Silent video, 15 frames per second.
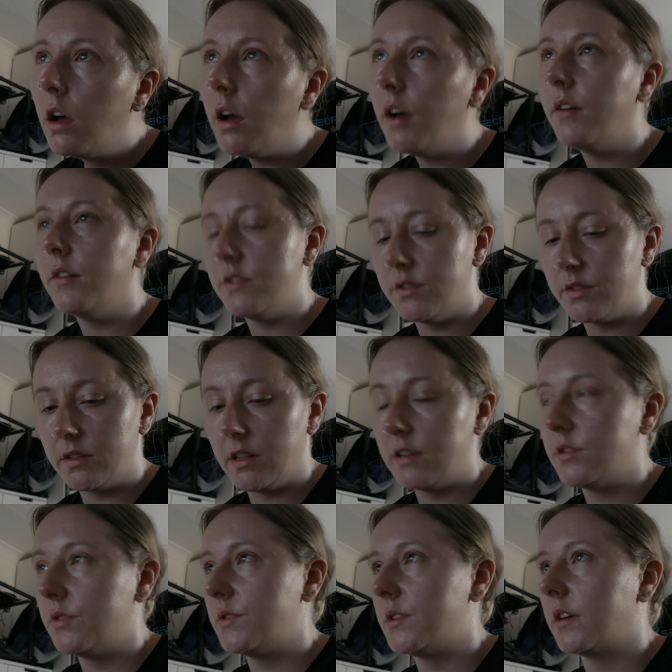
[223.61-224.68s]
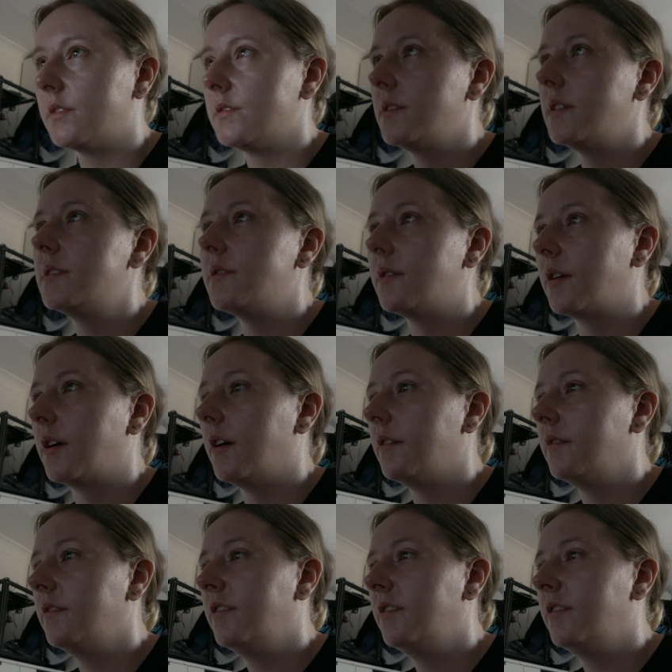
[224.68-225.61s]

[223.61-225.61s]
Oh, it took like 2 seconds. That's okay.